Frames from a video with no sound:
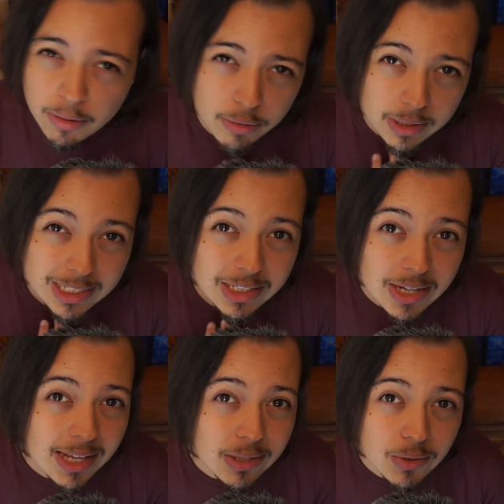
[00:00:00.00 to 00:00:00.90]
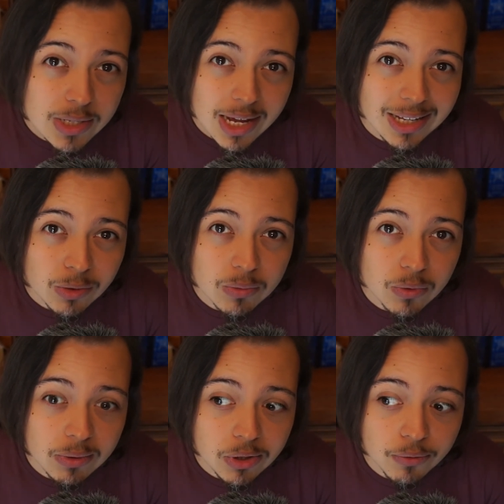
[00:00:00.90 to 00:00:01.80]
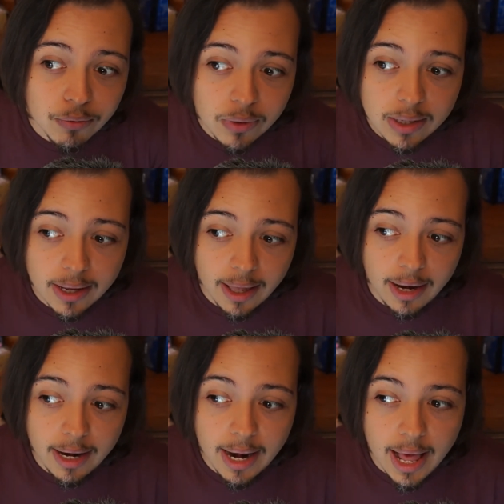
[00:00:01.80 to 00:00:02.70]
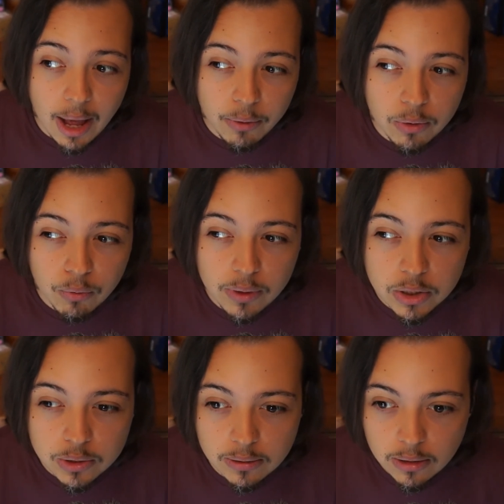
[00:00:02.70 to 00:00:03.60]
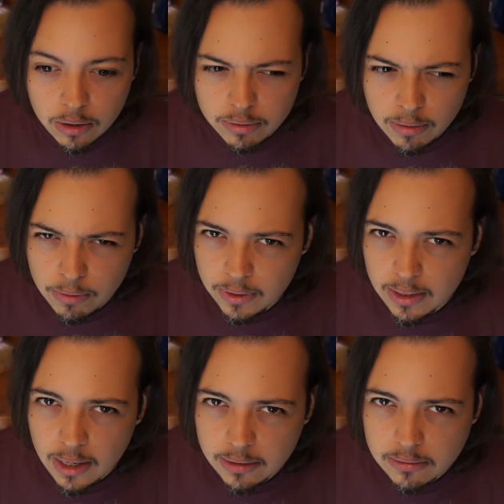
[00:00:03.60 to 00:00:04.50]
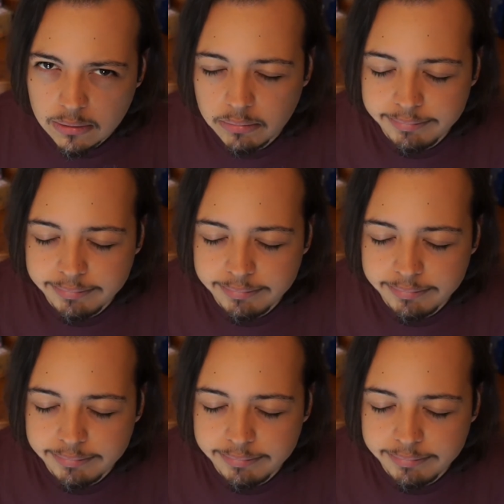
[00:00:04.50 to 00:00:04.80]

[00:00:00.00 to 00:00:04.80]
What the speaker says: Nintendo DS was region free, and now you region lock the 3DS?